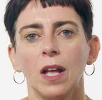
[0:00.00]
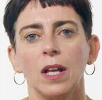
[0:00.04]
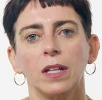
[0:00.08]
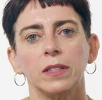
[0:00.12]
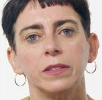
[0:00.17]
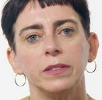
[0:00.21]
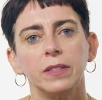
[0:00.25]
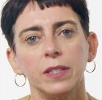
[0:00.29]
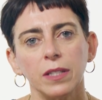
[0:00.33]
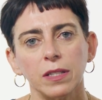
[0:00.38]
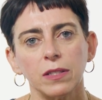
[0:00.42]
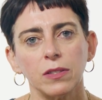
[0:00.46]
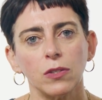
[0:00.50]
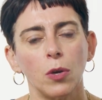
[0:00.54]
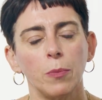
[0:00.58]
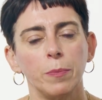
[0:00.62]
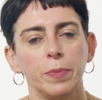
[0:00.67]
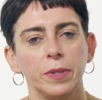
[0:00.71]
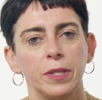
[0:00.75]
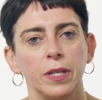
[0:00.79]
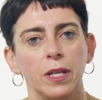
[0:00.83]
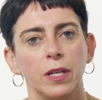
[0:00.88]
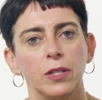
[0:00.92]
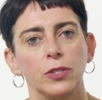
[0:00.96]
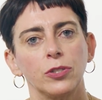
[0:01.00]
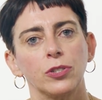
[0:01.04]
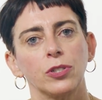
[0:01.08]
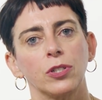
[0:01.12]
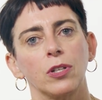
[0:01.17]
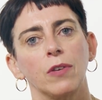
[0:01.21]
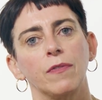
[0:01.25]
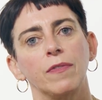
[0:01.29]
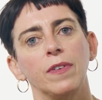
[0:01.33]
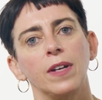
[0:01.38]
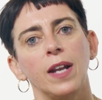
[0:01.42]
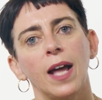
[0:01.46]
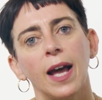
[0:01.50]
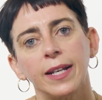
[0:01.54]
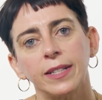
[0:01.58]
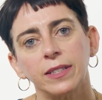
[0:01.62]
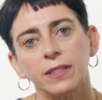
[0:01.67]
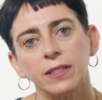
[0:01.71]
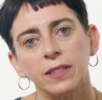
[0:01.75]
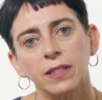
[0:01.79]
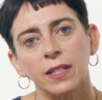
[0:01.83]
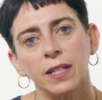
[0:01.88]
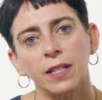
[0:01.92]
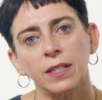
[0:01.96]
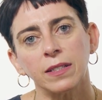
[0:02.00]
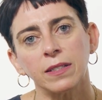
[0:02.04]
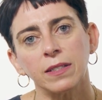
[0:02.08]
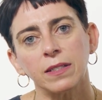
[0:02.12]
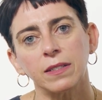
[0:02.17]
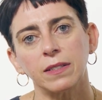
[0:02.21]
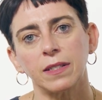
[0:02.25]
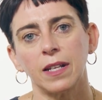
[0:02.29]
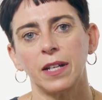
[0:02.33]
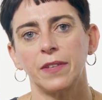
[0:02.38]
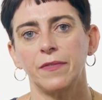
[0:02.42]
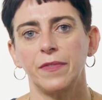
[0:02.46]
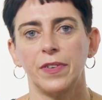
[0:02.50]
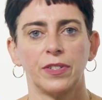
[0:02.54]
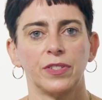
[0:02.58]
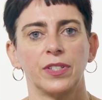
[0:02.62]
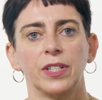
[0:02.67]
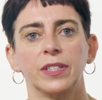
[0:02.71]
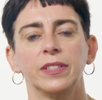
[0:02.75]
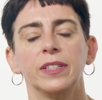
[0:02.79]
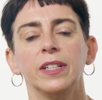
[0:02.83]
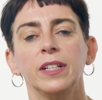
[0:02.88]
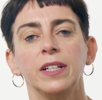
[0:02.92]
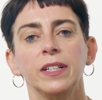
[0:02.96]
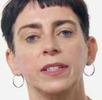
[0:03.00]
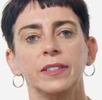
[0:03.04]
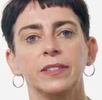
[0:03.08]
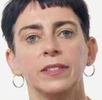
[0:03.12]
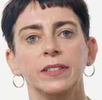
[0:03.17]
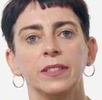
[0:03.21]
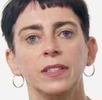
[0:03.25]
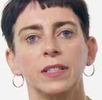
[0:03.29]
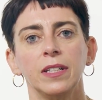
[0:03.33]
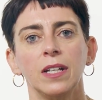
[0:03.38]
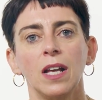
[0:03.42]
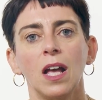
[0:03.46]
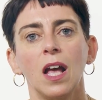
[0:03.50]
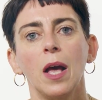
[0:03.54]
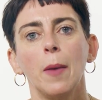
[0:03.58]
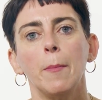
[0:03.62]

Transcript: This combination of lightness and versatility